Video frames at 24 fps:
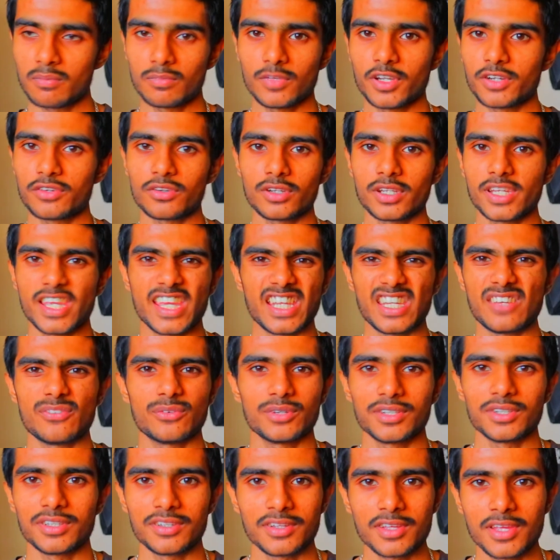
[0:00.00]
Literally
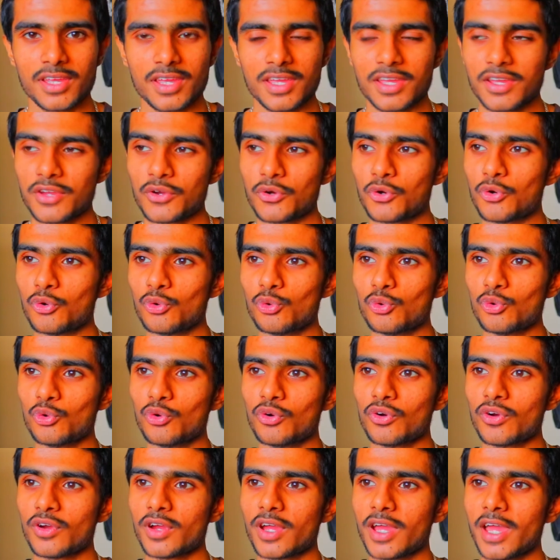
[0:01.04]
anyone
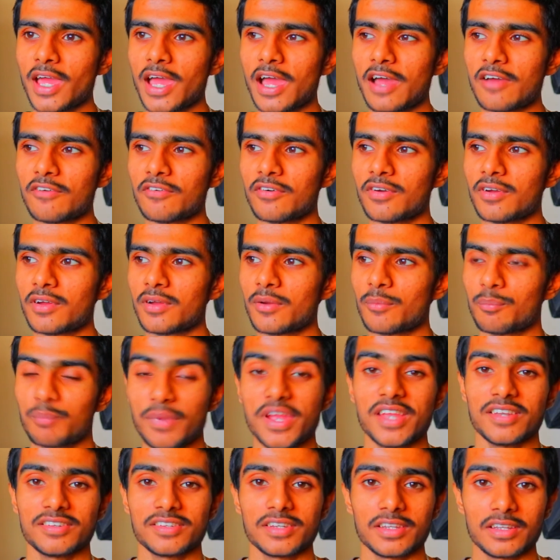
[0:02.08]
who have
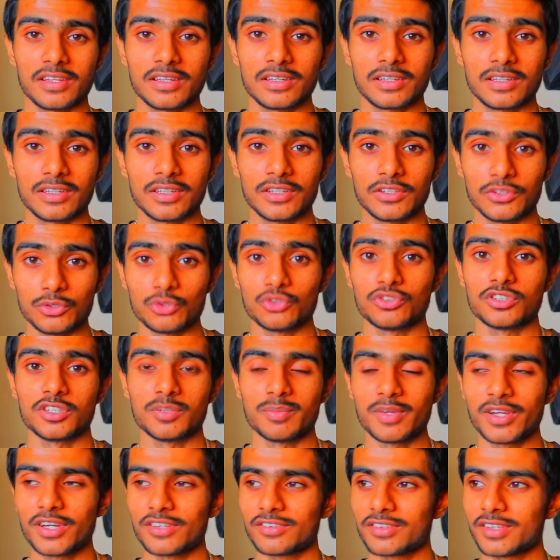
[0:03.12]
painted used it
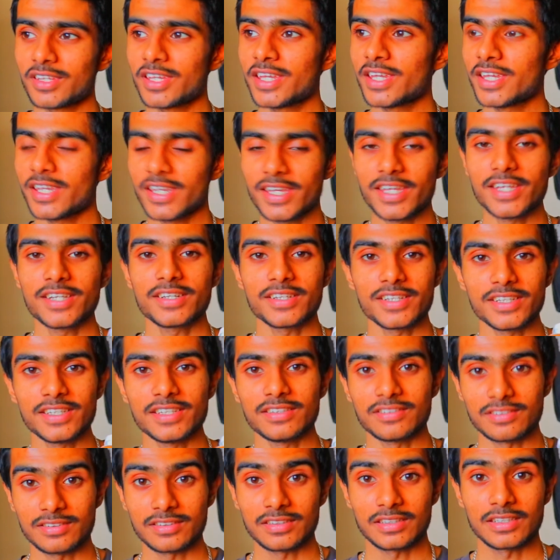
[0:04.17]
because it
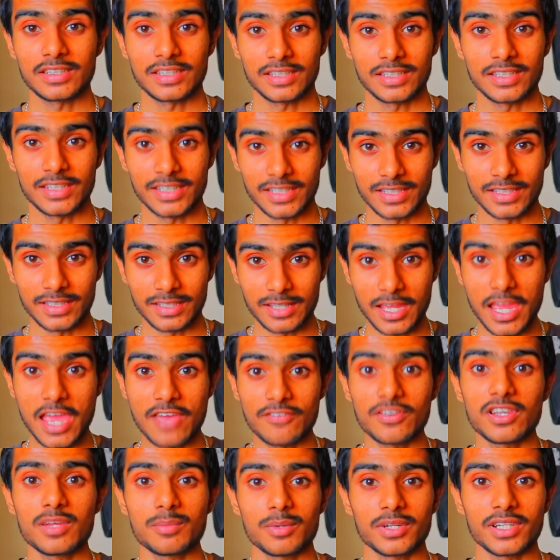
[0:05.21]
is
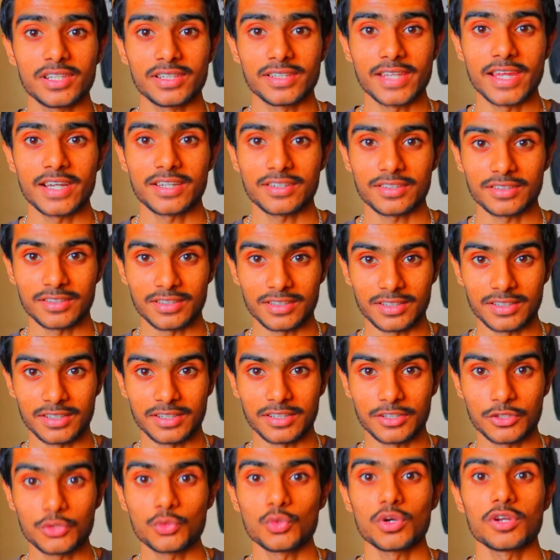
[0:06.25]
available in that
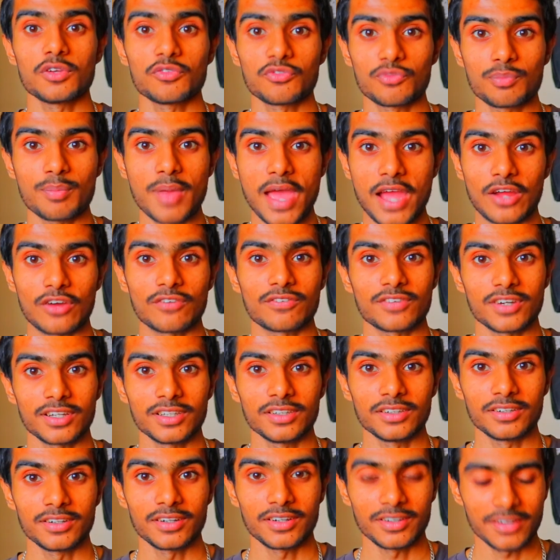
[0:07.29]
12 pack of
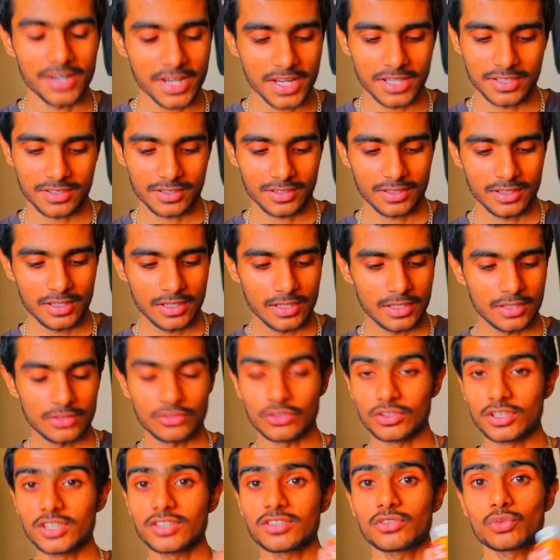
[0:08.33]
color, right?
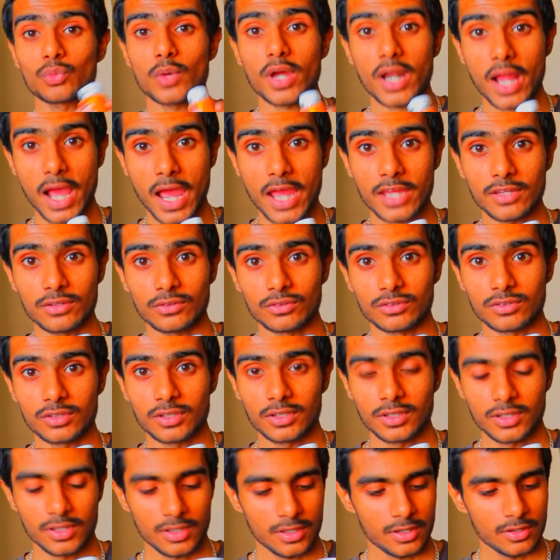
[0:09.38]
So this is what I use.
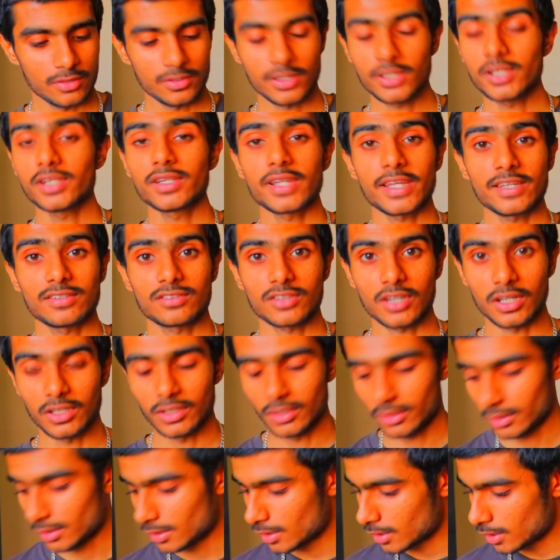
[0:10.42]
Really nice
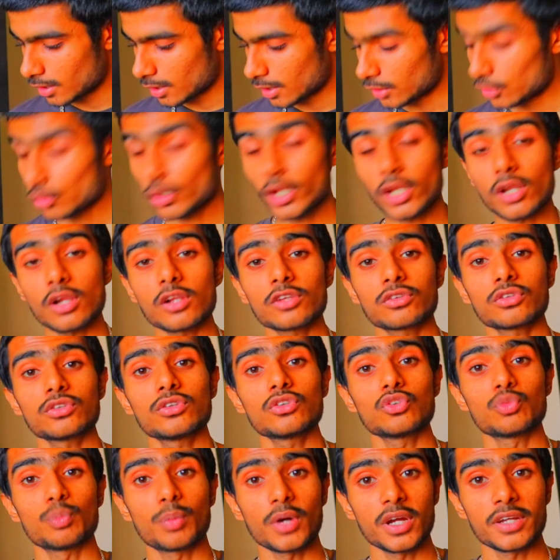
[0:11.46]
color. You can also
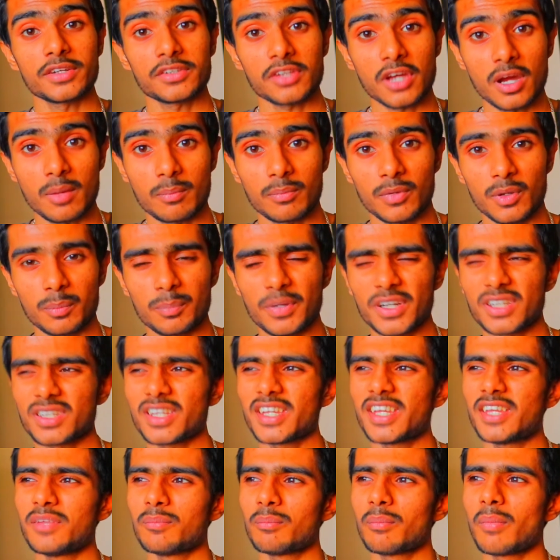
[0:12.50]
use burnt umber,
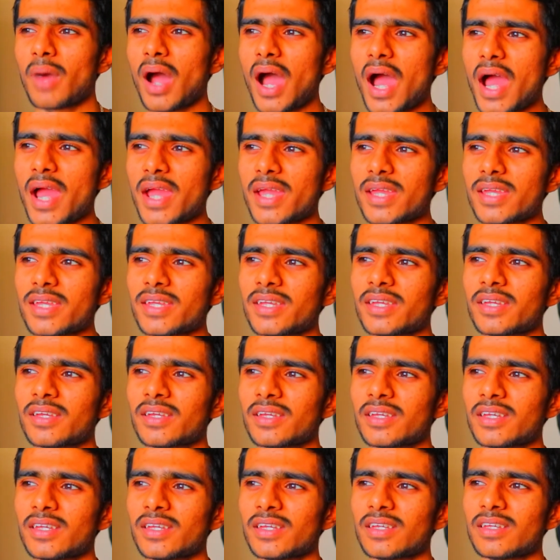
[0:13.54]
but in my
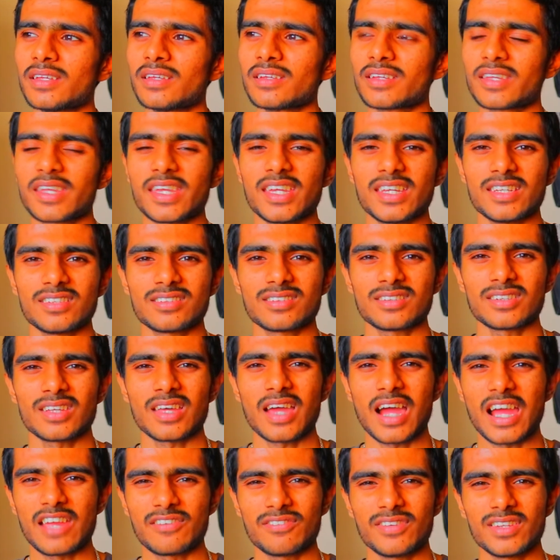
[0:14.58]
case
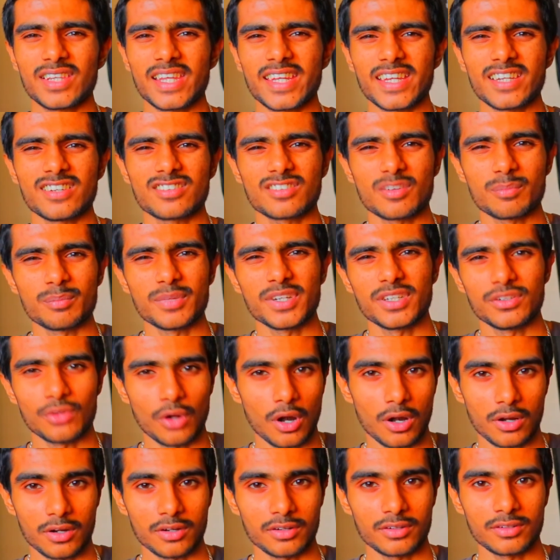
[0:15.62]
I feel like it's a bit
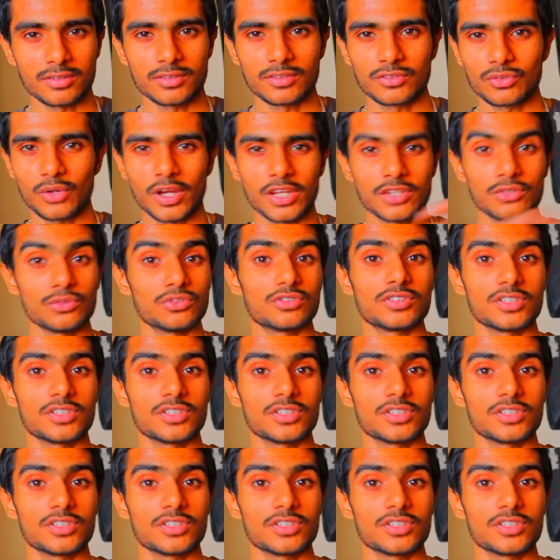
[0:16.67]
darker, so I use